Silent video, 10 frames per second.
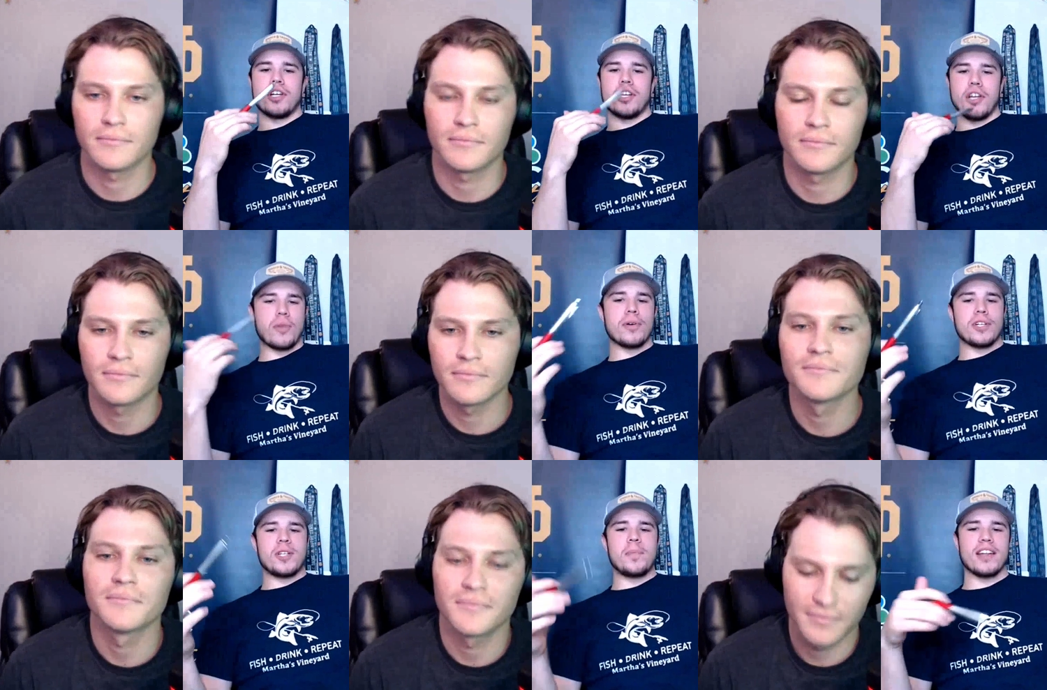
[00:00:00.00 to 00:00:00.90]
Speaker 1: so much.
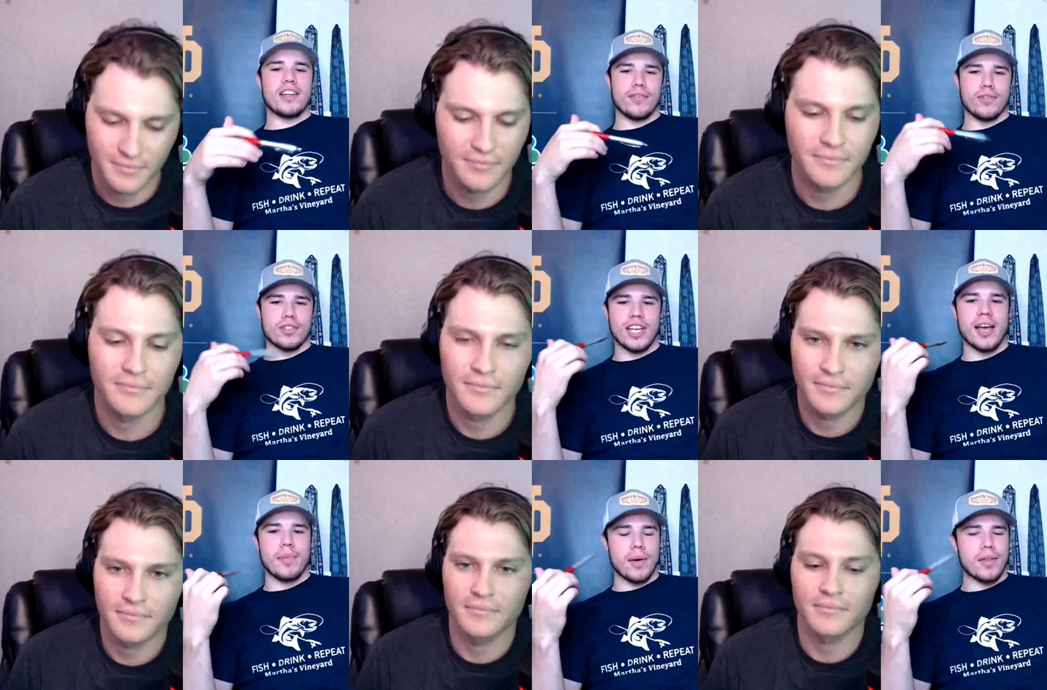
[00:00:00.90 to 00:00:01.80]
In your
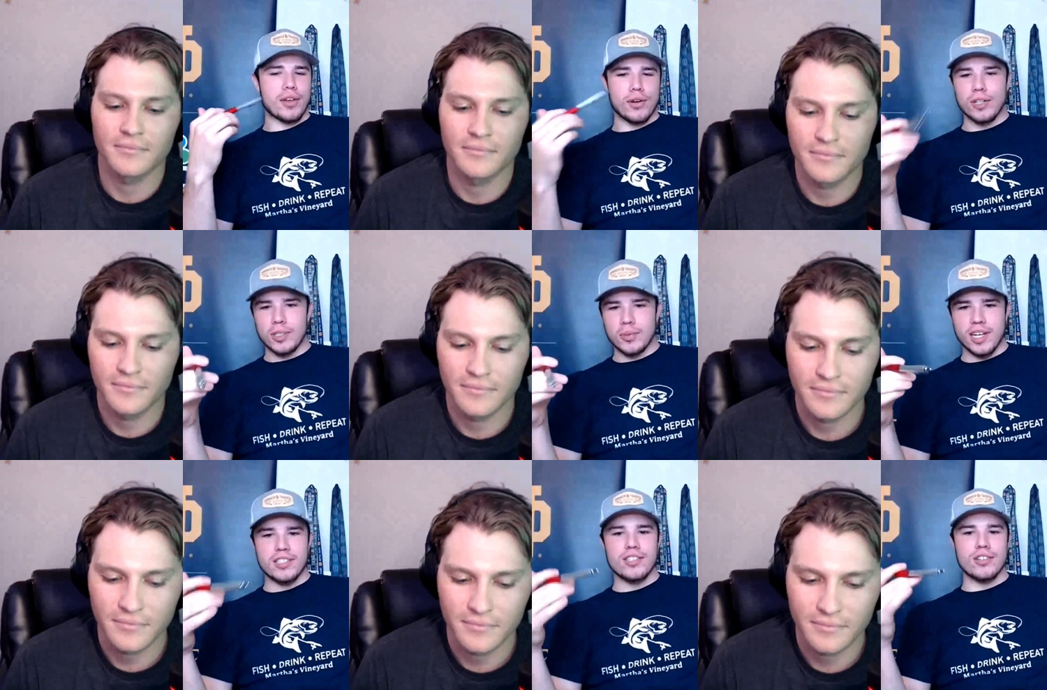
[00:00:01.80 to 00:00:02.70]
perspective, was that probably the
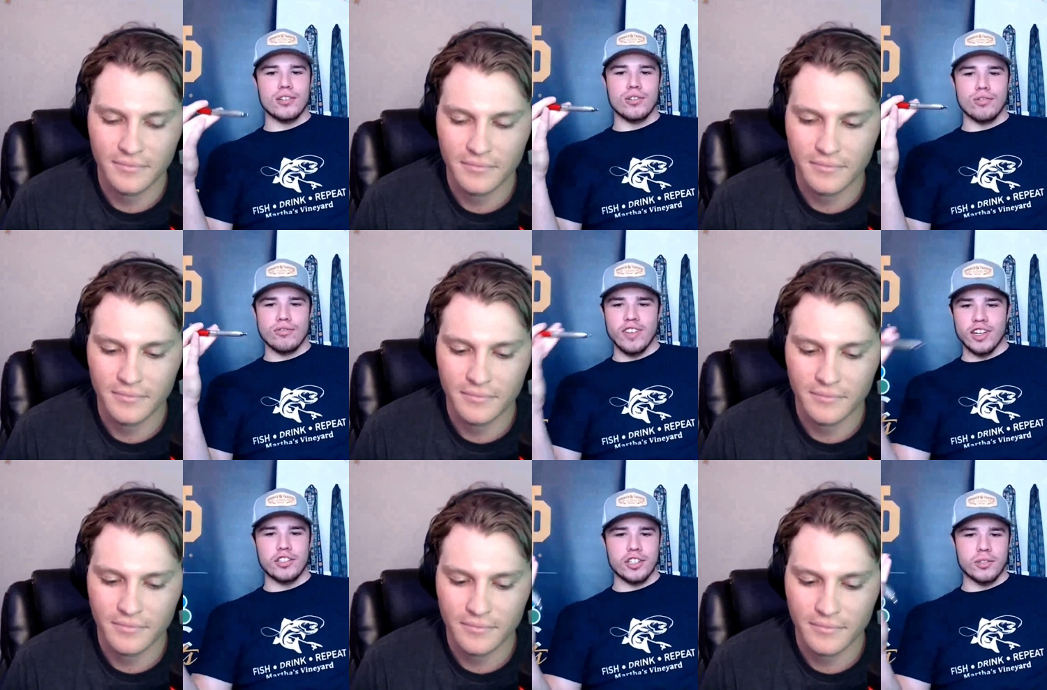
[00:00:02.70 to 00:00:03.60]
coolest place you
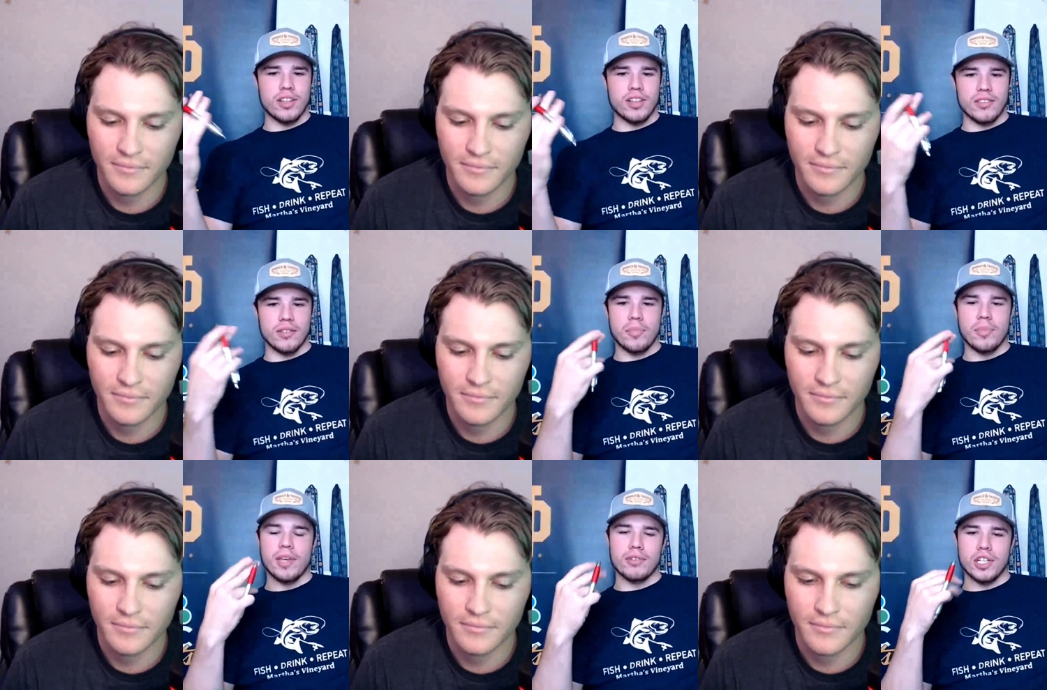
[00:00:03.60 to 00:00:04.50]
you ventured
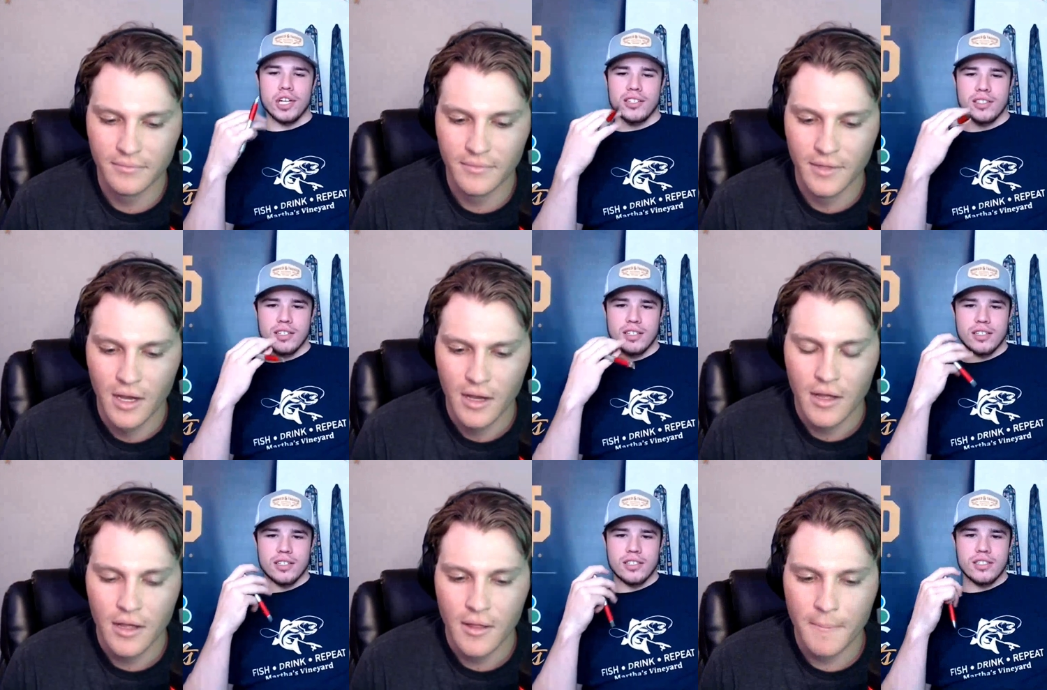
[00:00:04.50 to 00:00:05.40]
with uh, being with
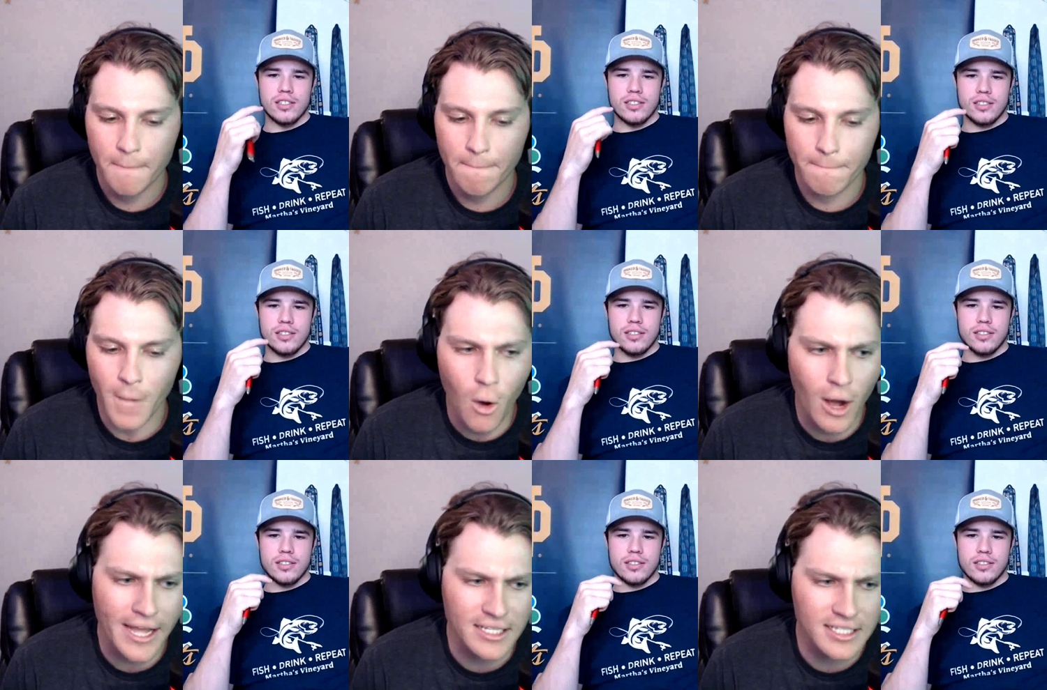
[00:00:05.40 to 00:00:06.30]
Jon?
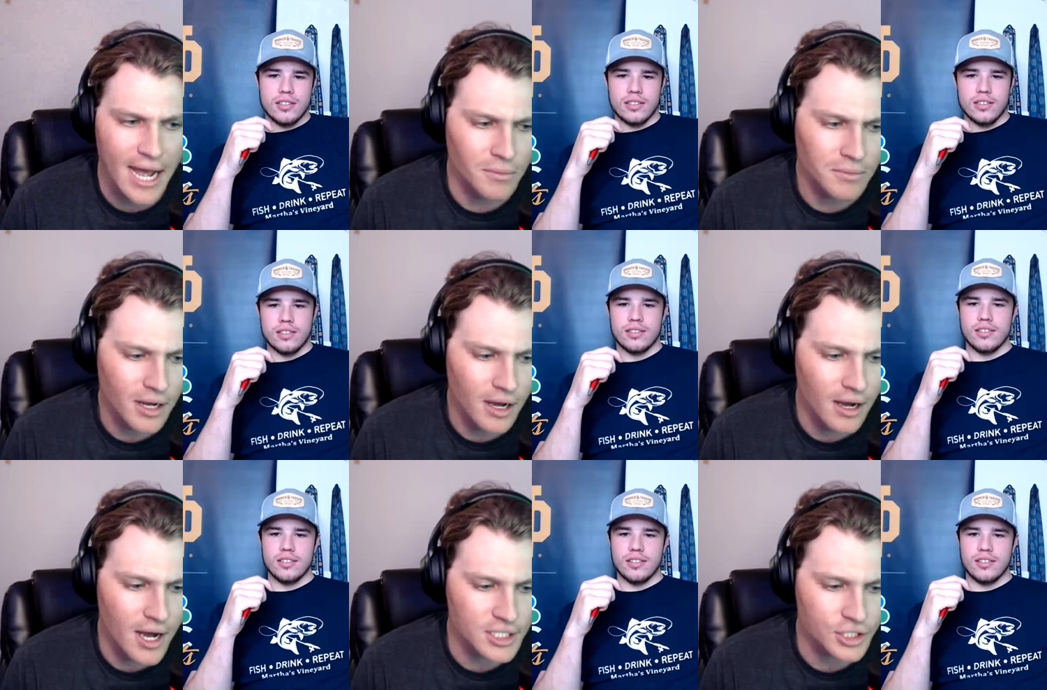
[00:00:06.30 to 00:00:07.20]
Speaker 2: Oh, hands down.
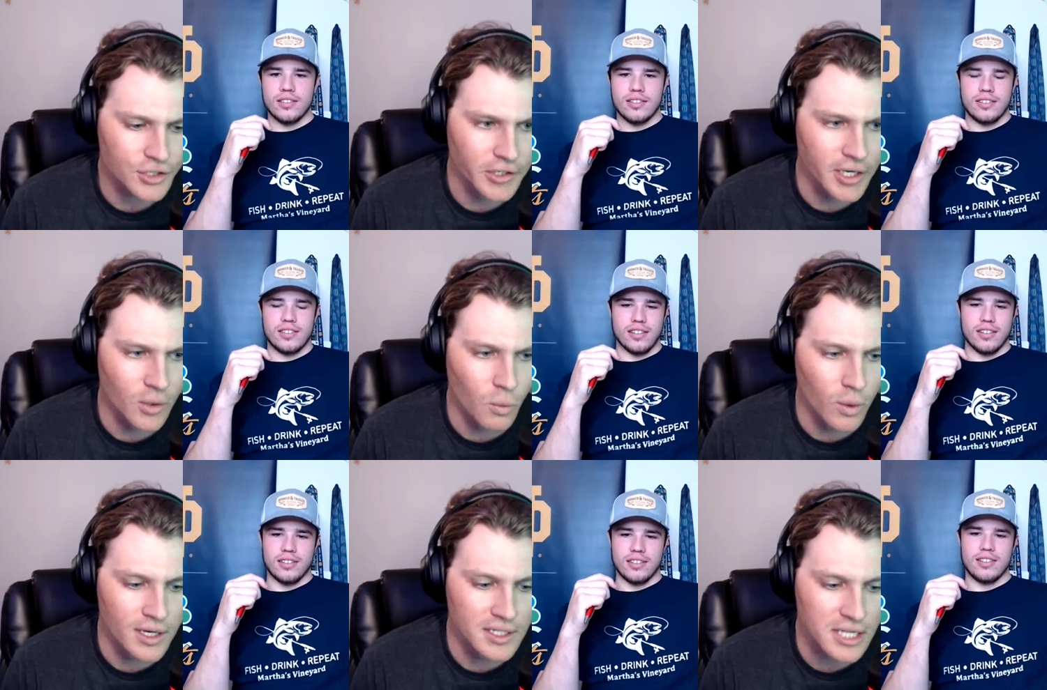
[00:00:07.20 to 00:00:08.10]
Uh, Australia
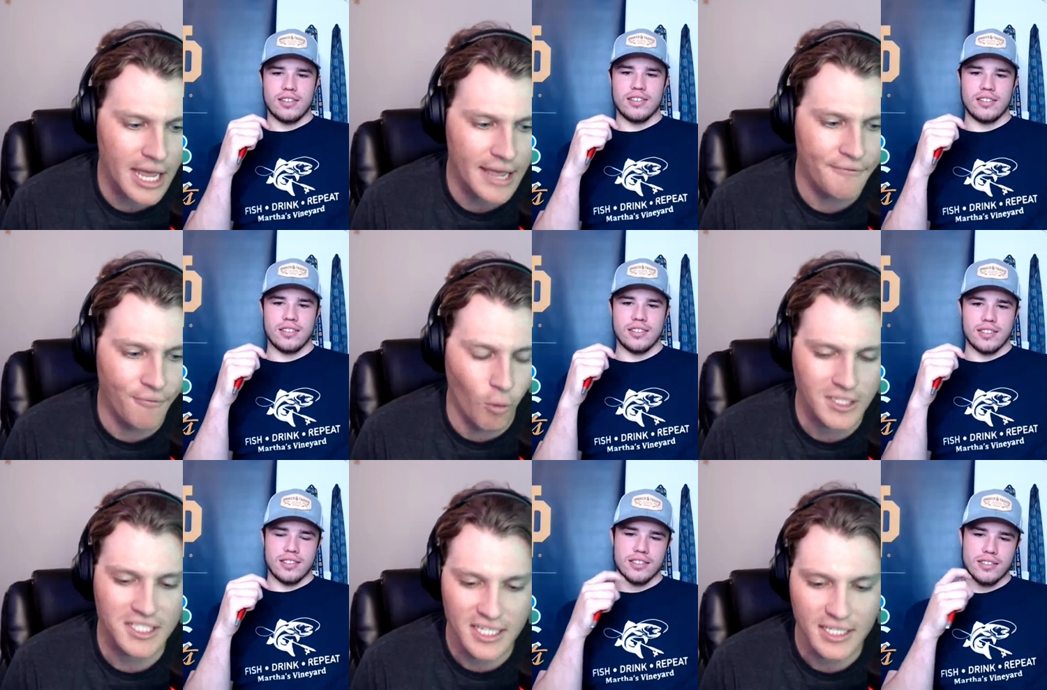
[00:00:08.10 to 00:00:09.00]
was a
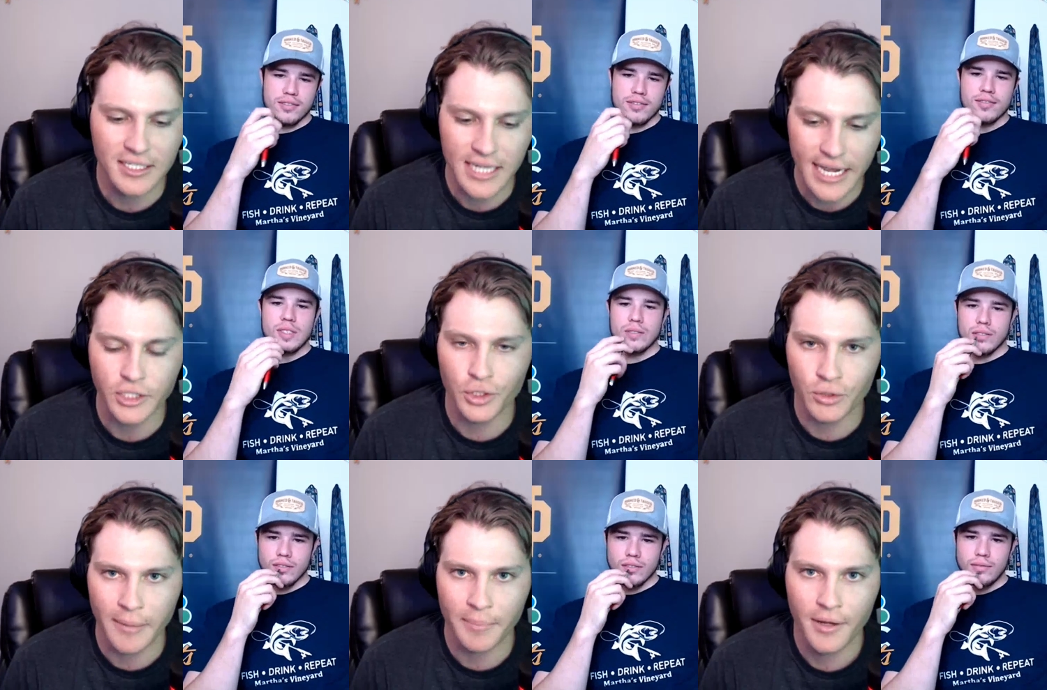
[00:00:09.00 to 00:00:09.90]
14 day
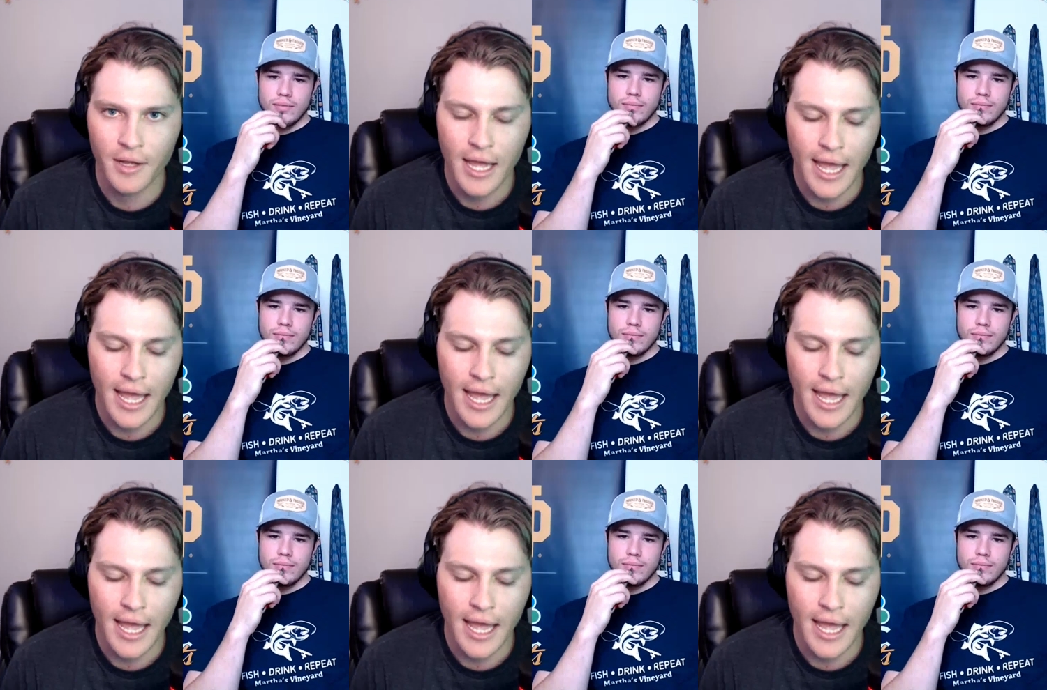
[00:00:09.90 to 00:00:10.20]
trip